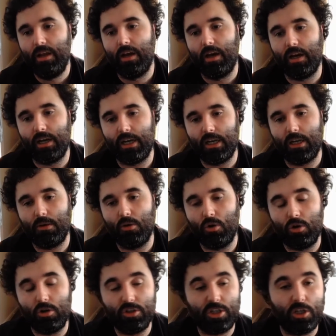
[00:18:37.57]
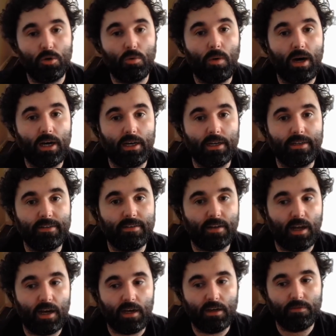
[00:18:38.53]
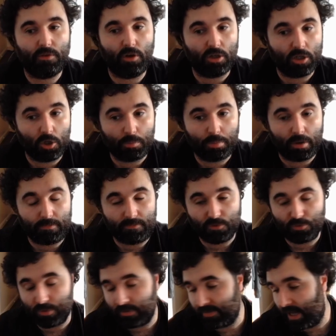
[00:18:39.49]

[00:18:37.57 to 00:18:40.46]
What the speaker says: Audio-wise, I've got no problems with.